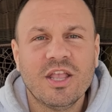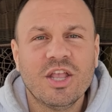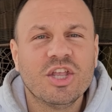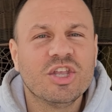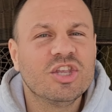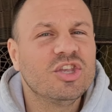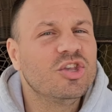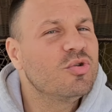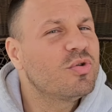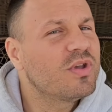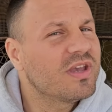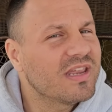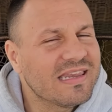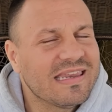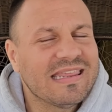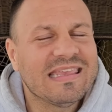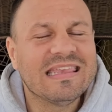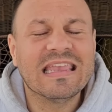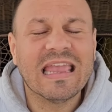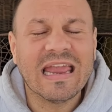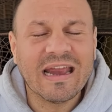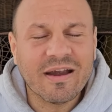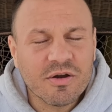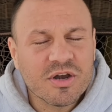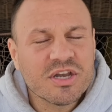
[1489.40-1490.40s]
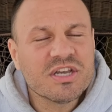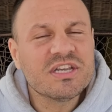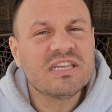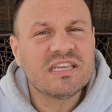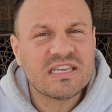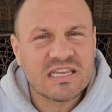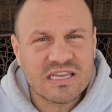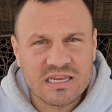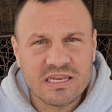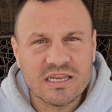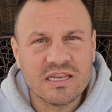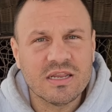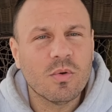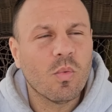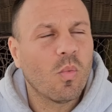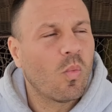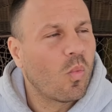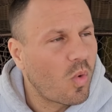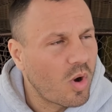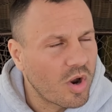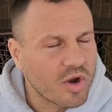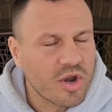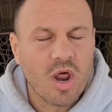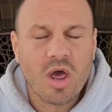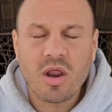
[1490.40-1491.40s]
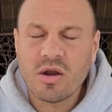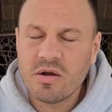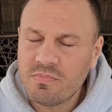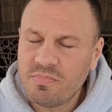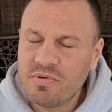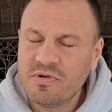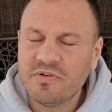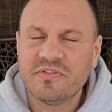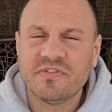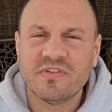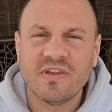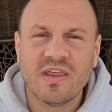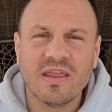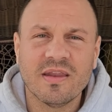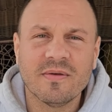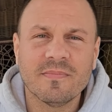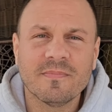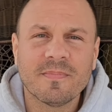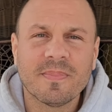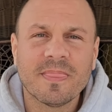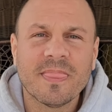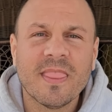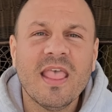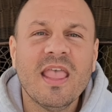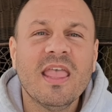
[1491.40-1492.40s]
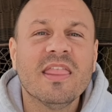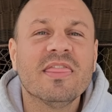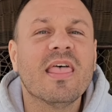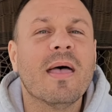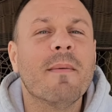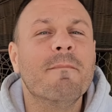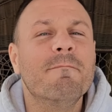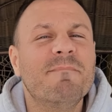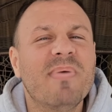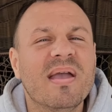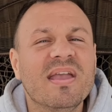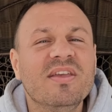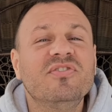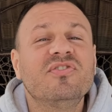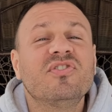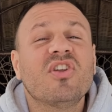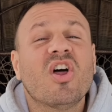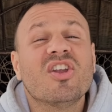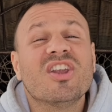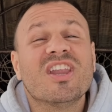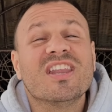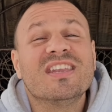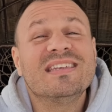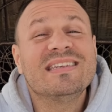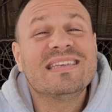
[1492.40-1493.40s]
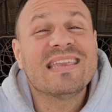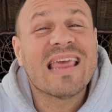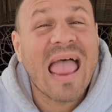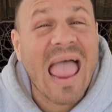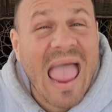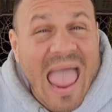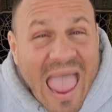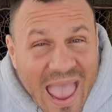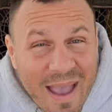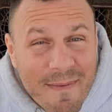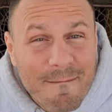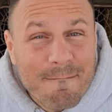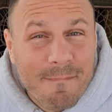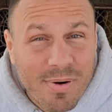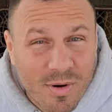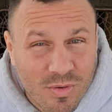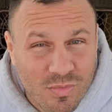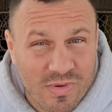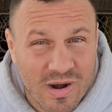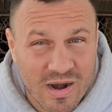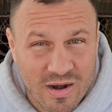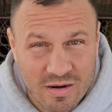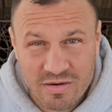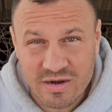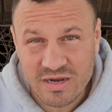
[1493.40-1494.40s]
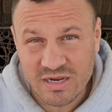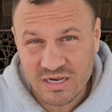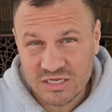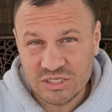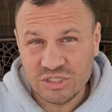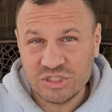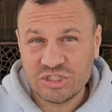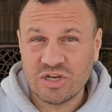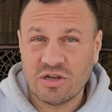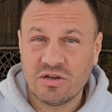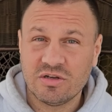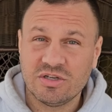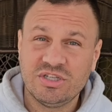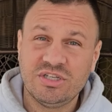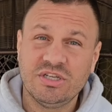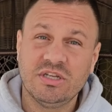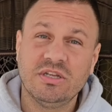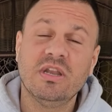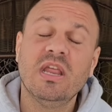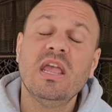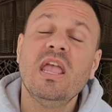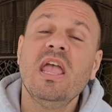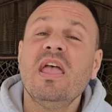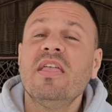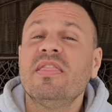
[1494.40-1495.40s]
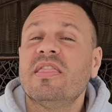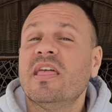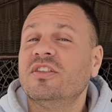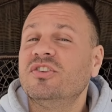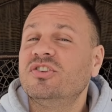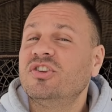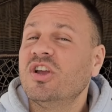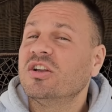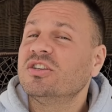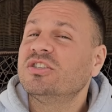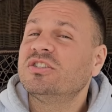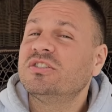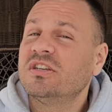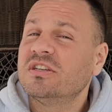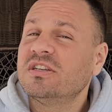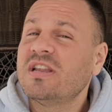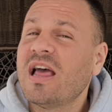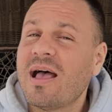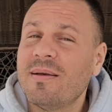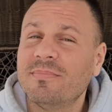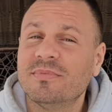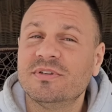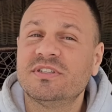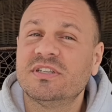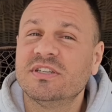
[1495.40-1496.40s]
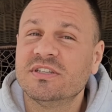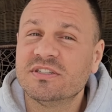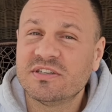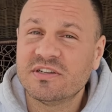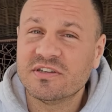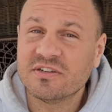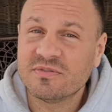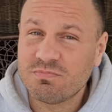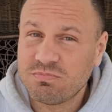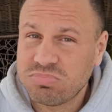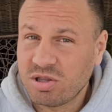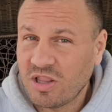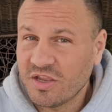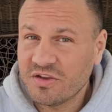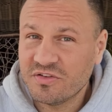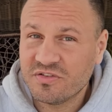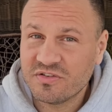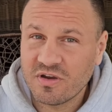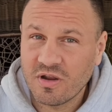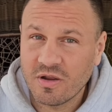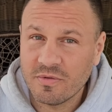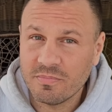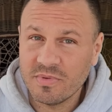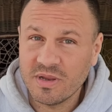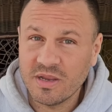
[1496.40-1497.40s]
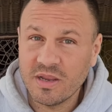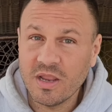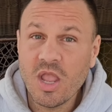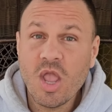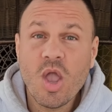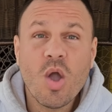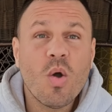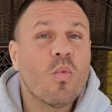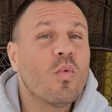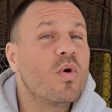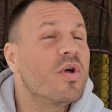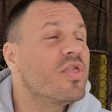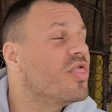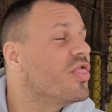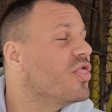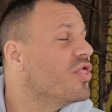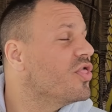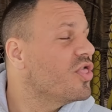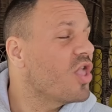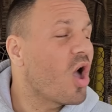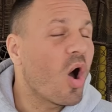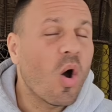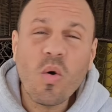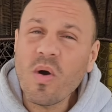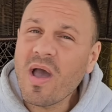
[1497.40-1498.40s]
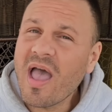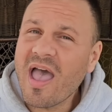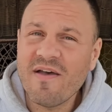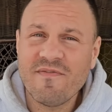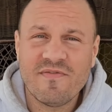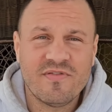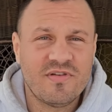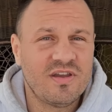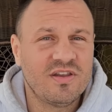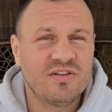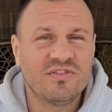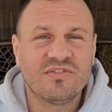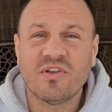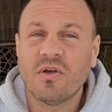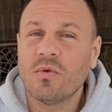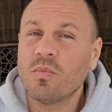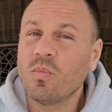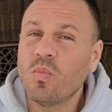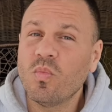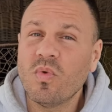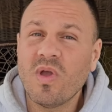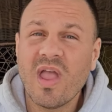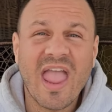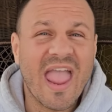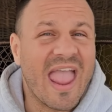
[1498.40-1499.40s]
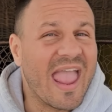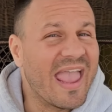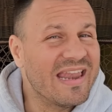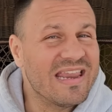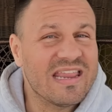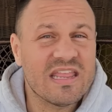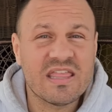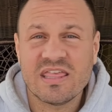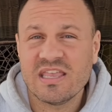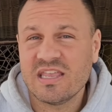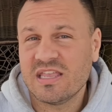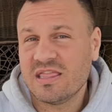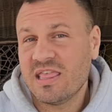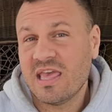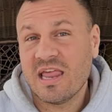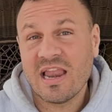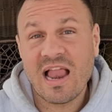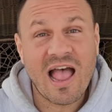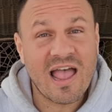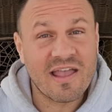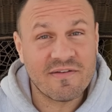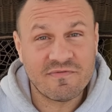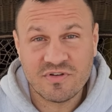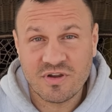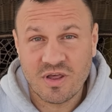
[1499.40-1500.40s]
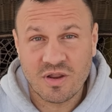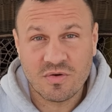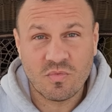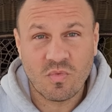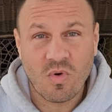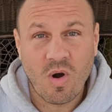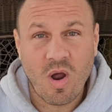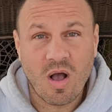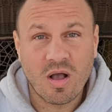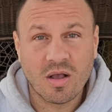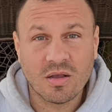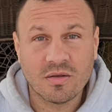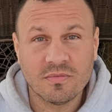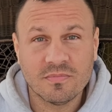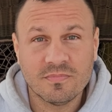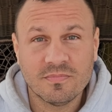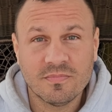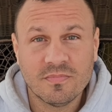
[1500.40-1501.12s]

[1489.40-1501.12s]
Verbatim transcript: you can guarantee 100% that based on the temporary injunction that Judge Thomasis has placed on me, with no evidence on anything that I've done wrong,